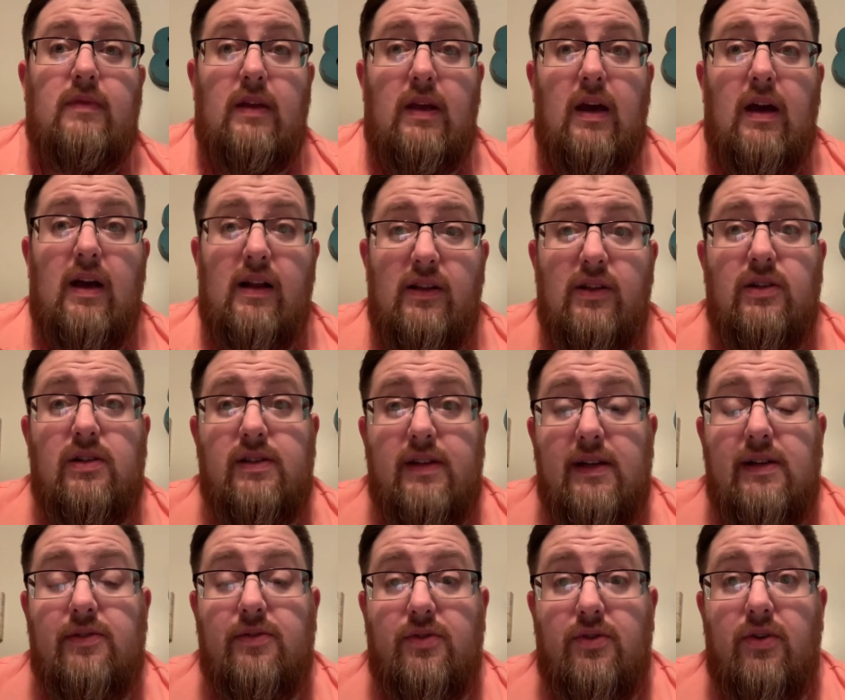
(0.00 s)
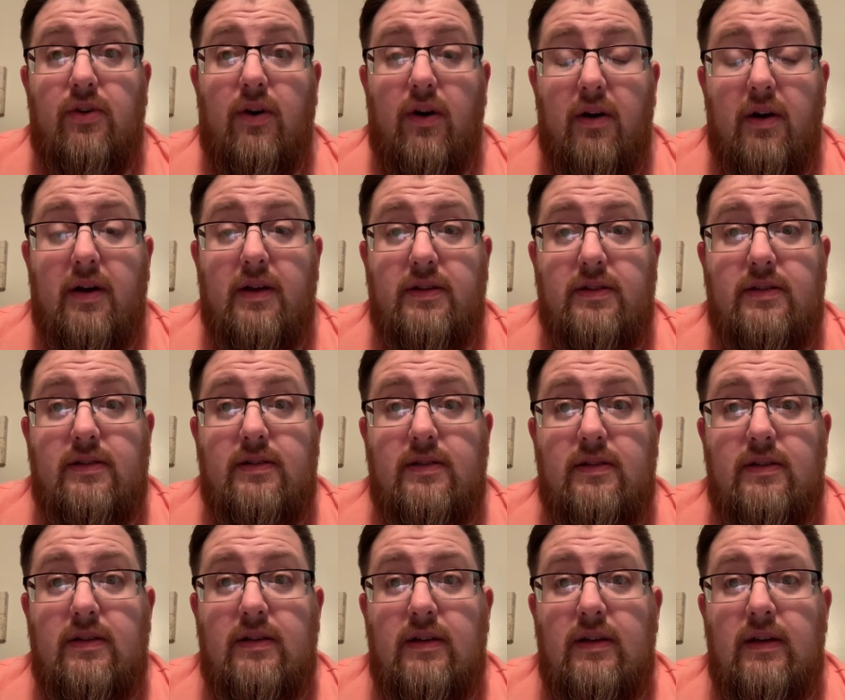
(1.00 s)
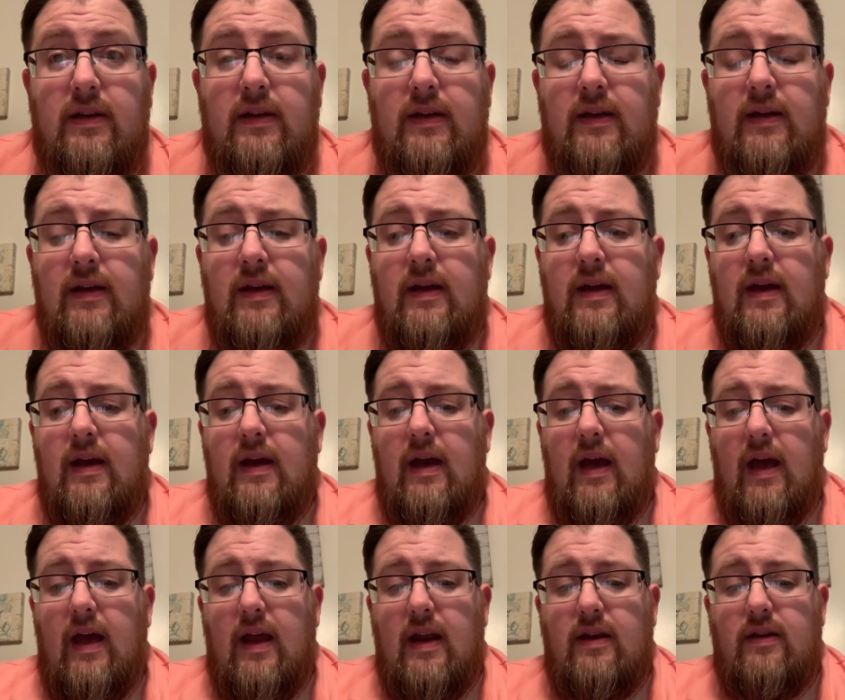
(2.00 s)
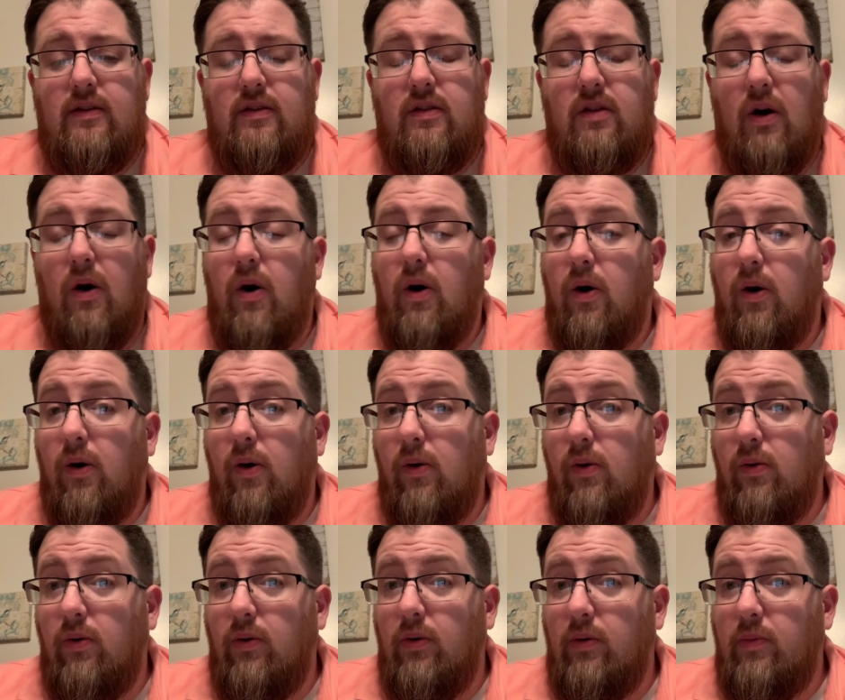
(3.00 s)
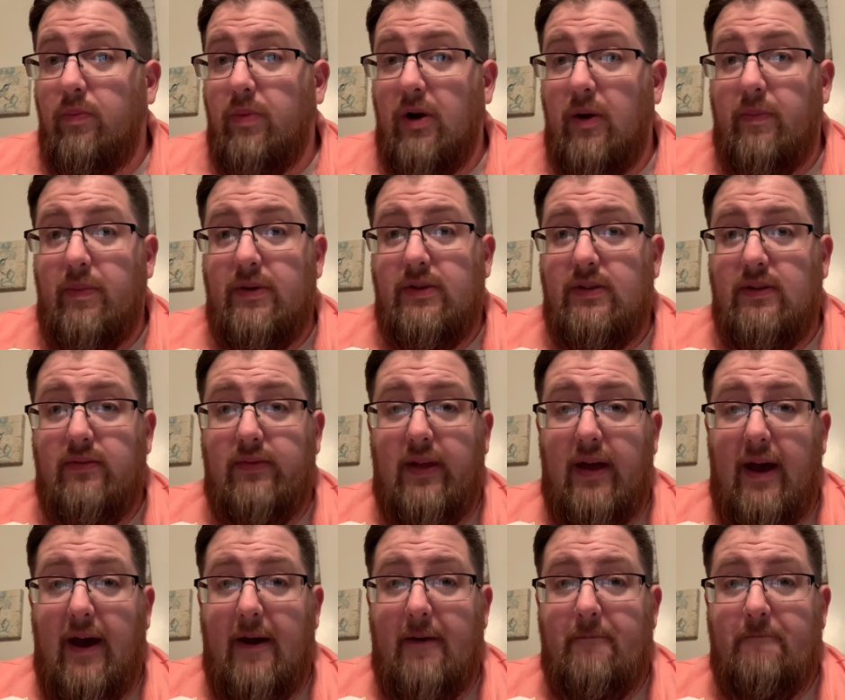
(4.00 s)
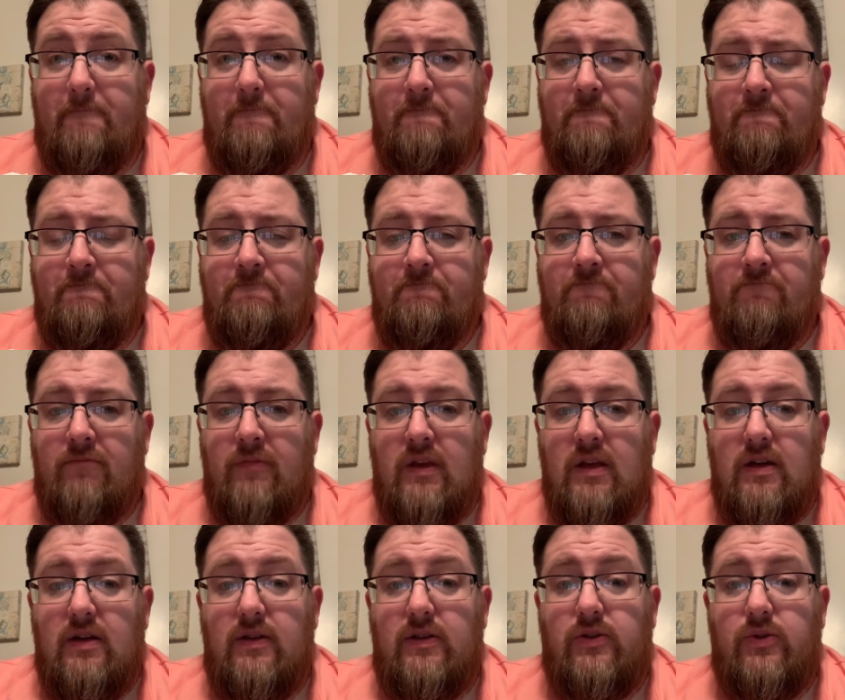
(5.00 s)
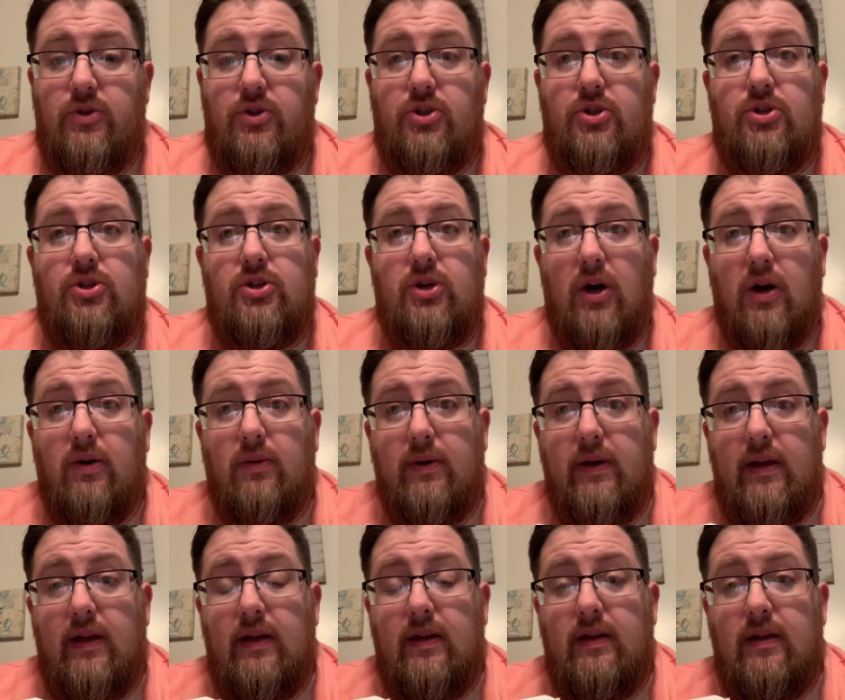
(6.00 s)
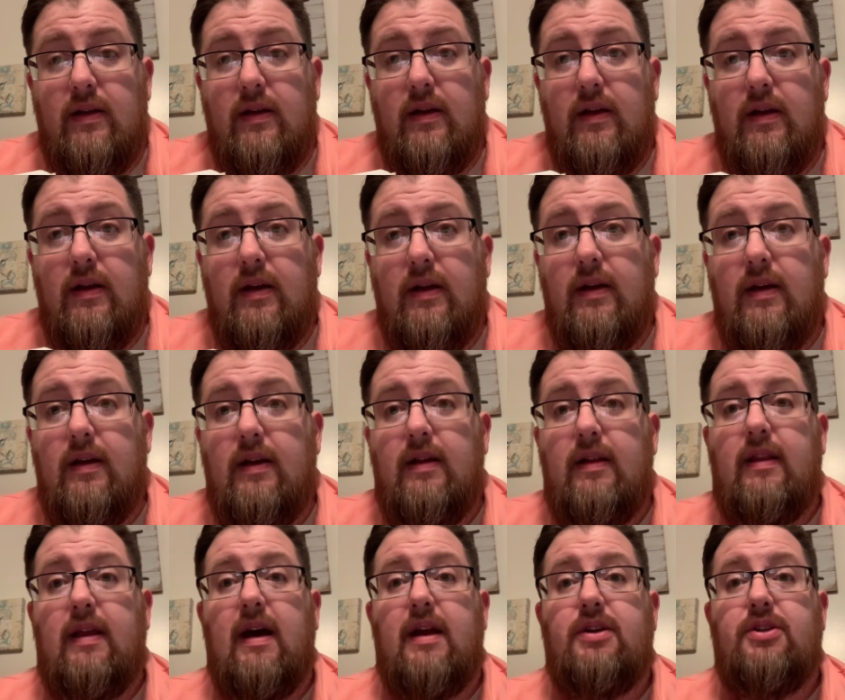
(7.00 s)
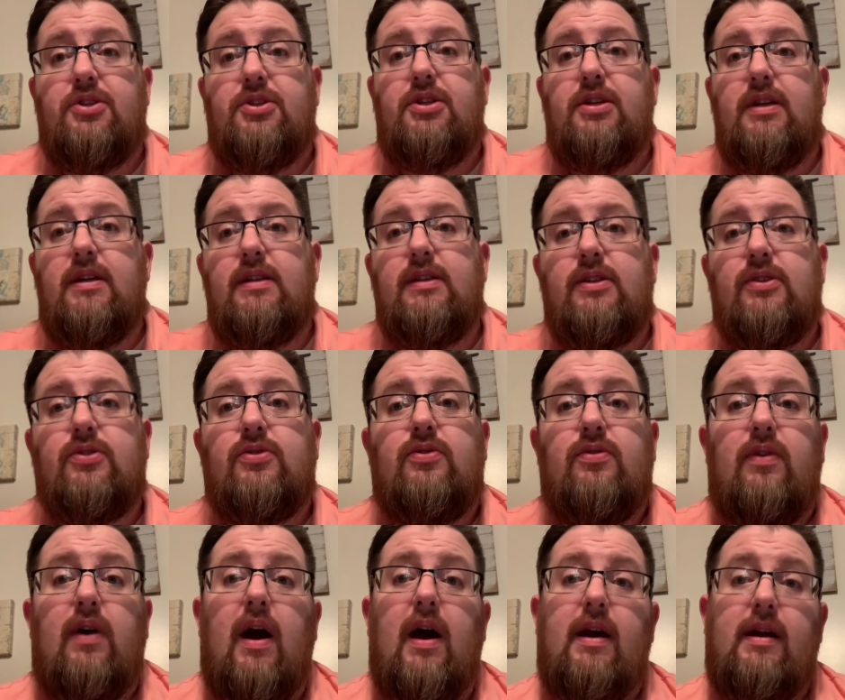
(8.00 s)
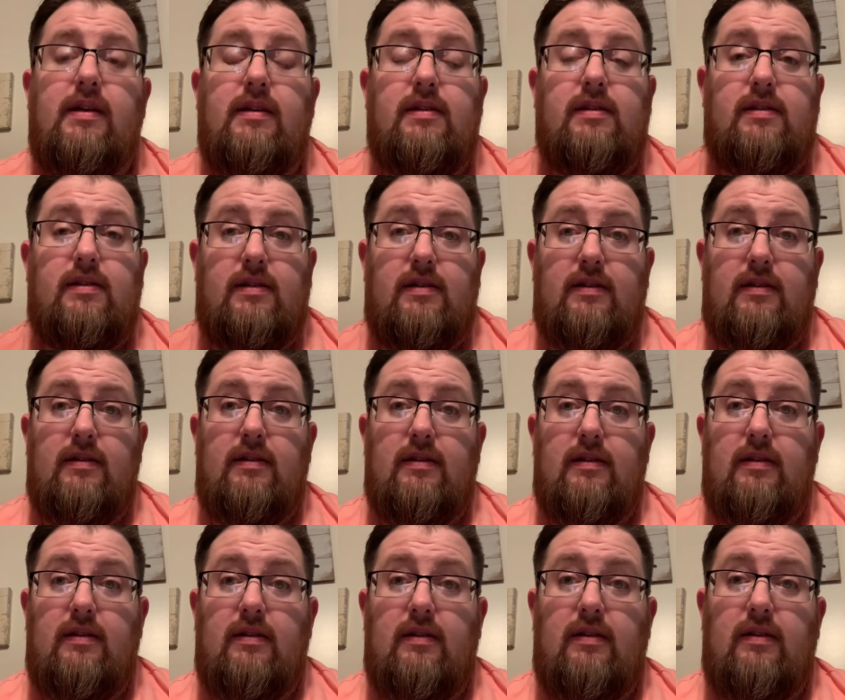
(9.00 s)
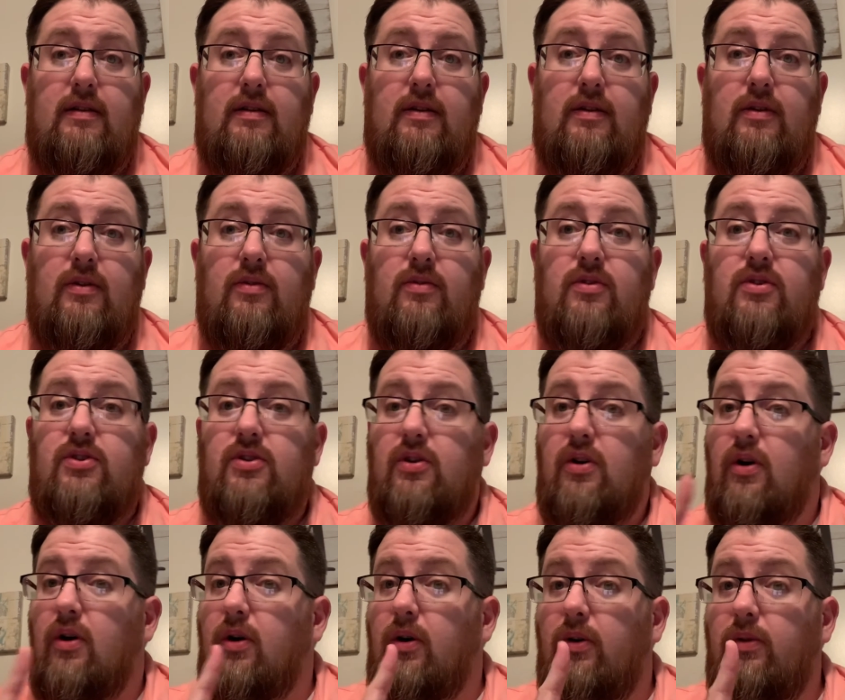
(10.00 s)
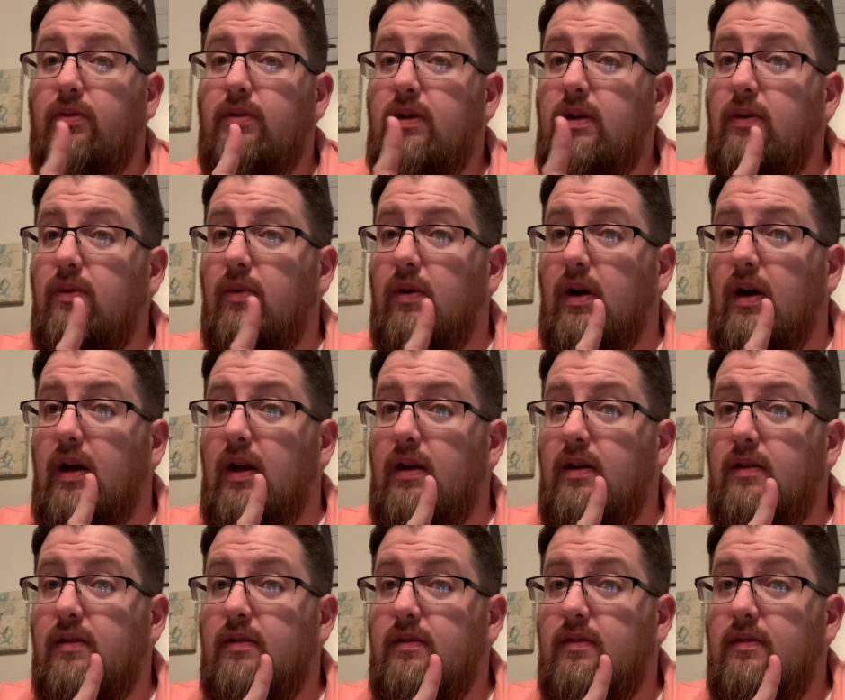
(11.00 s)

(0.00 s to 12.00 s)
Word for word: Yeah, it looks like a cross. And the whole purpose of that was for showing that Jesus Christ was the only one